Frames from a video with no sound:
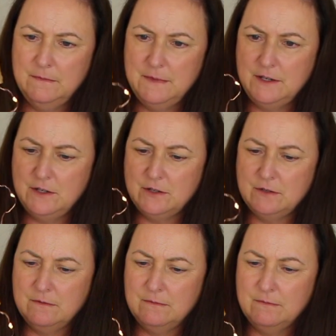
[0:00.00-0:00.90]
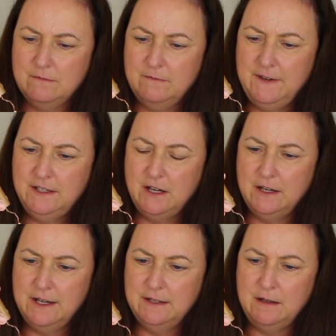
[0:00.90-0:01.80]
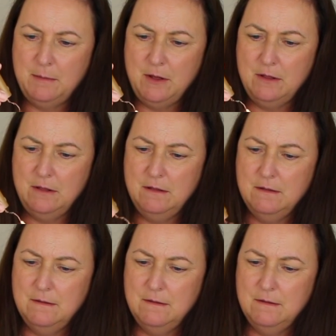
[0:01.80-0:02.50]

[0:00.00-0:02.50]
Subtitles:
and just feed down in the bottle